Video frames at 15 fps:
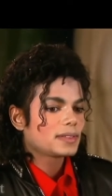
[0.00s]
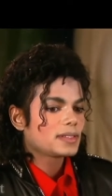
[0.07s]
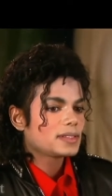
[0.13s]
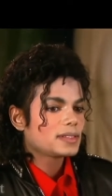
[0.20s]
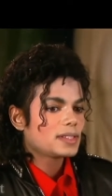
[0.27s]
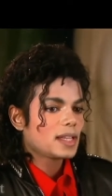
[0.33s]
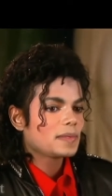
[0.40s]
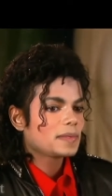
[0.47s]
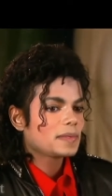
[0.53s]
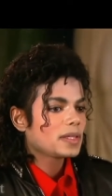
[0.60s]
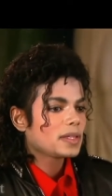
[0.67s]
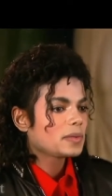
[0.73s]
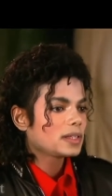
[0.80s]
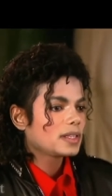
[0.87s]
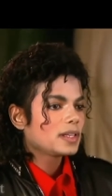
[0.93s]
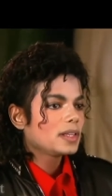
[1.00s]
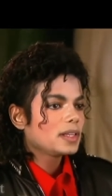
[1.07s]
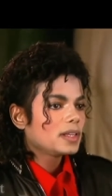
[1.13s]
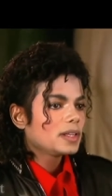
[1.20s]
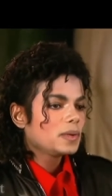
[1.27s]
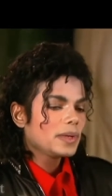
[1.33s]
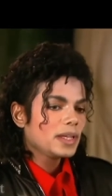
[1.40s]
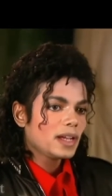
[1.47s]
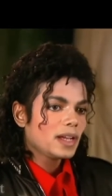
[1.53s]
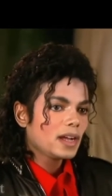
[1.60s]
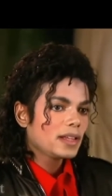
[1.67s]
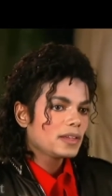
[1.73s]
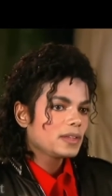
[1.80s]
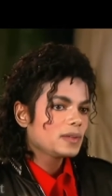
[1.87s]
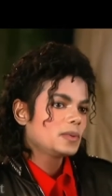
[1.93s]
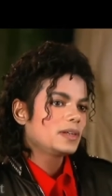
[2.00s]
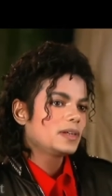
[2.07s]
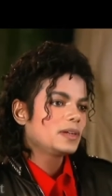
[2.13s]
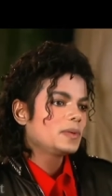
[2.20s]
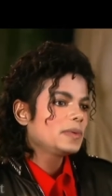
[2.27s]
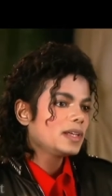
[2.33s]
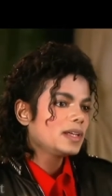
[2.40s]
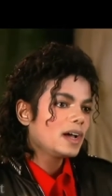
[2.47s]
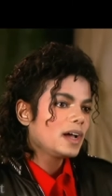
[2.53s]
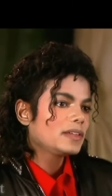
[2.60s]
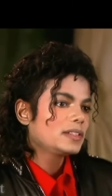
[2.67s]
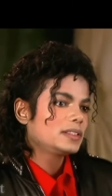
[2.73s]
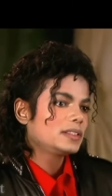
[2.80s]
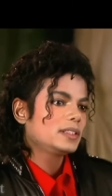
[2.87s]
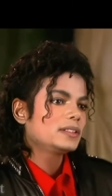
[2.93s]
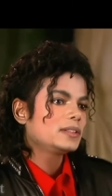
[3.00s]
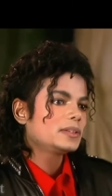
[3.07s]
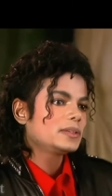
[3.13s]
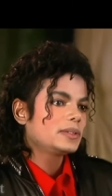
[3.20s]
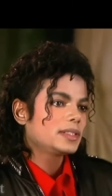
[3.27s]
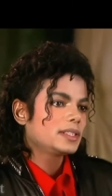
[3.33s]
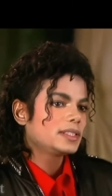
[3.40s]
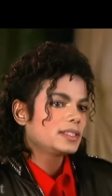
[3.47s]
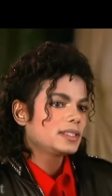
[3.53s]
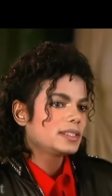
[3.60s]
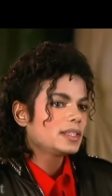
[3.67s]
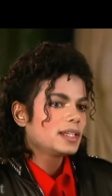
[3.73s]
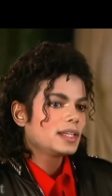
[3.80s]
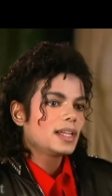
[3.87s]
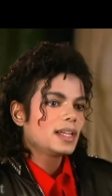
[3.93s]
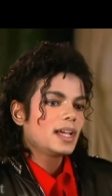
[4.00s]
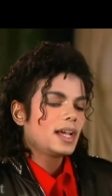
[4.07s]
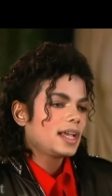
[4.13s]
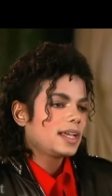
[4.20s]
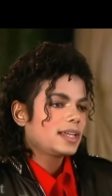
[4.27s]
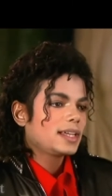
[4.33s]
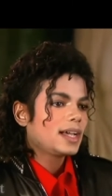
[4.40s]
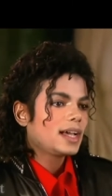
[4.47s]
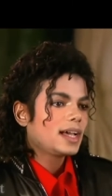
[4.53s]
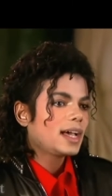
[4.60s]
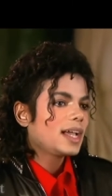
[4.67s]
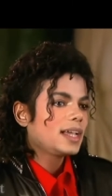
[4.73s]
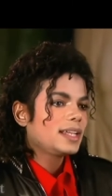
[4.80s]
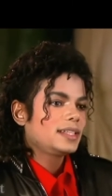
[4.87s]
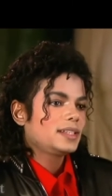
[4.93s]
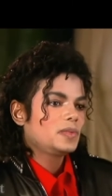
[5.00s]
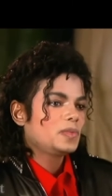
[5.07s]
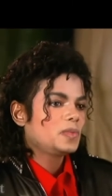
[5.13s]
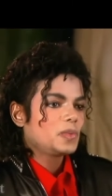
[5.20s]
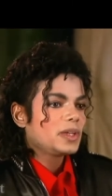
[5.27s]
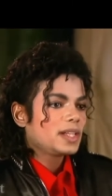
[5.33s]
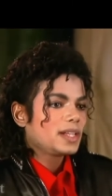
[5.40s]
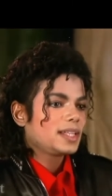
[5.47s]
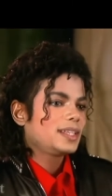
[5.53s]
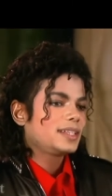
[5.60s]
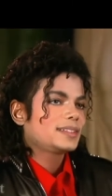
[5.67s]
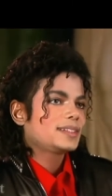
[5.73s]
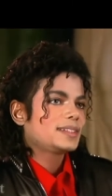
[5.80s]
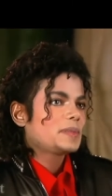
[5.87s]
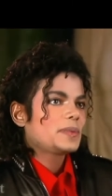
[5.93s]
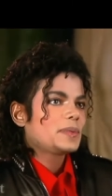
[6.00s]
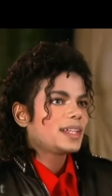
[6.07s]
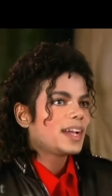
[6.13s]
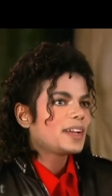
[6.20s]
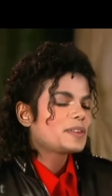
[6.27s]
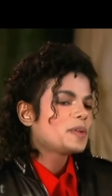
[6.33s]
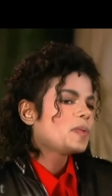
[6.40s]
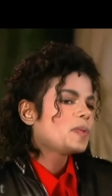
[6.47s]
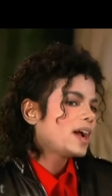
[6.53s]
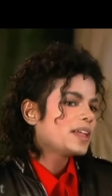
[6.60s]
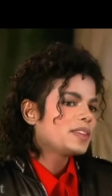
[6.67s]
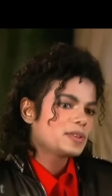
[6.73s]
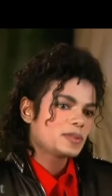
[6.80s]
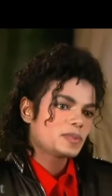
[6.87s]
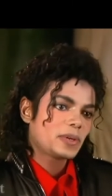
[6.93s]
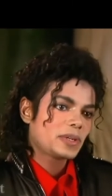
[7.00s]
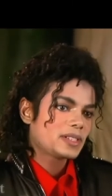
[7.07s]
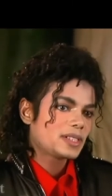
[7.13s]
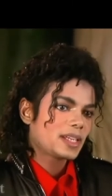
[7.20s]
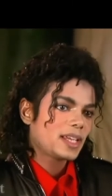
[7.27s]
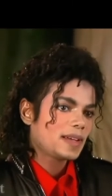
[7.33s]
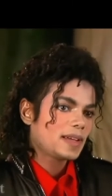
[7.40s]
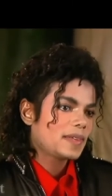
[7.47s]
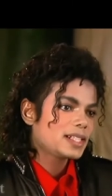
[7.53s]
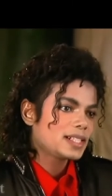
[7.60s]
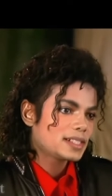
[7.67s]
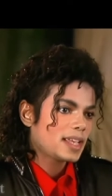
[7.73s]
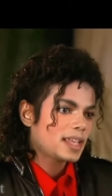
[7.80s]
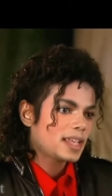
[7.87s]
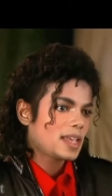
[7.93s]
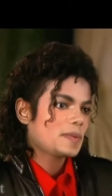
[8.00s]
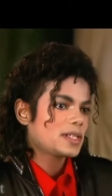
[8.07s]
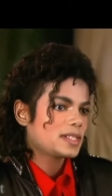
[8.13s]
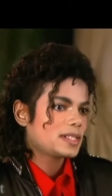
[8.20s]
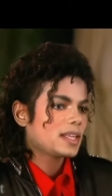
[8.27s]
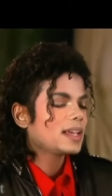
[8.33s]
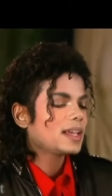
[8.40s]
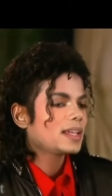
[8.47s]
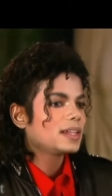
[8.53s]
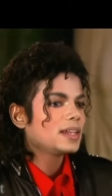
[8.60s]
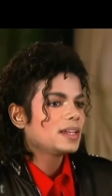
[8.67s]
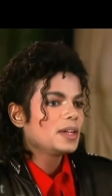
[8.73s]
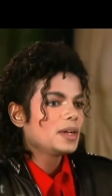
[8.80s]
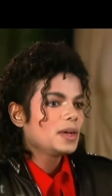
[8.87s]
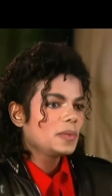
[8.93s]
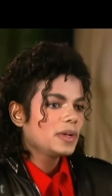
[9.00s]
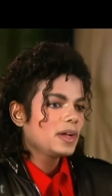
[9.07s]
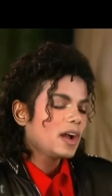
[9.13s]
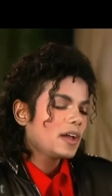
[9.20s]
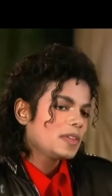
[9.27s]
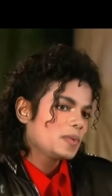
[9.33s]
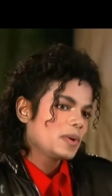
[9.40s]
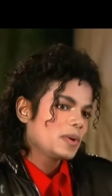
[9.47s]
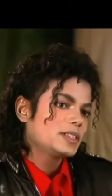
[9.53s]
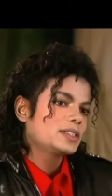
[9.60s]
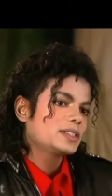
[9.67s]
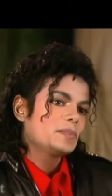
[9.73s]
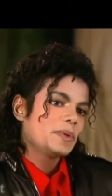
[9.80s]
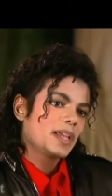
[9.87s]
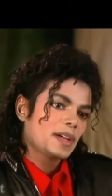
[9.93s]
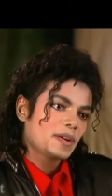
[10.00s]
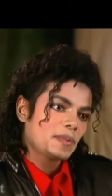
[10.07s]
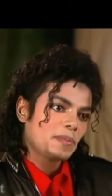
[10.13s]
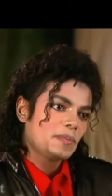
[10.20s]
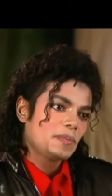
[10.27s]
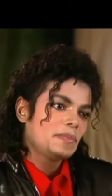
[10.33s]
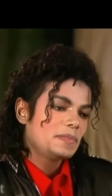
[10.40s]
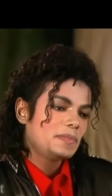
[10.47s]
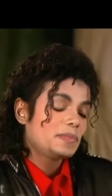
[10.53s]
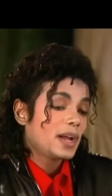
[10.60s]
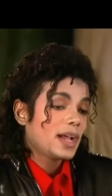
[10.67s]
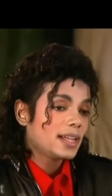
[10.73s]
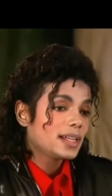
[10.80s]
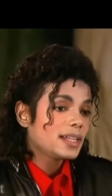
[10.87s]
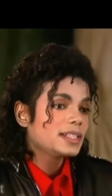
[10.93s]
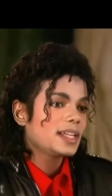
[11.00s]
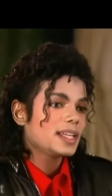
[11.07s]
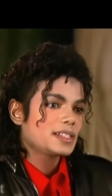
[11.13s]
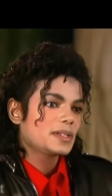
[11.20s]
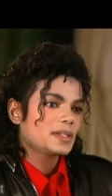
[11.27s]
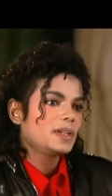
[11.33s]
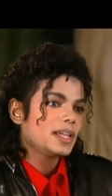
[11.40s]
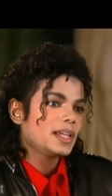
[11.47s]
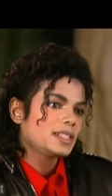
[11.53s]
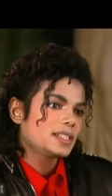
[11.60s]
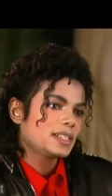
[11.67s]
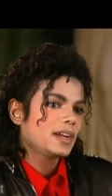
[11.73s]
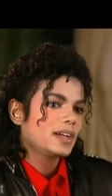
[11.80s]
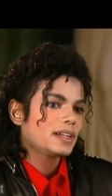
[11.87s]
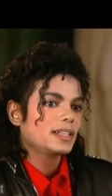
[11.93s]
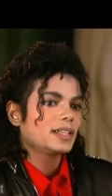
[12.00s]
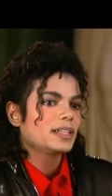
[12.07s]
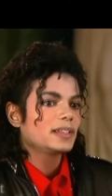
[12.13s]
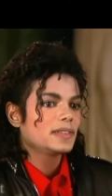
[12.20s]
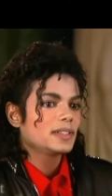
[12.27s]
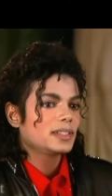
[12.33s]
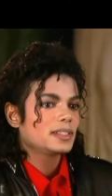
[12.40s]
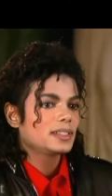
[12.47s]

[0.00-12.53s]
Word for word: Same thing with We Are the World, We Are the Children. I I didn't really. I mean, I don't know why those words came. They just came as that. Uh-huh. We are the ones to make a brighter day, so let's start giving.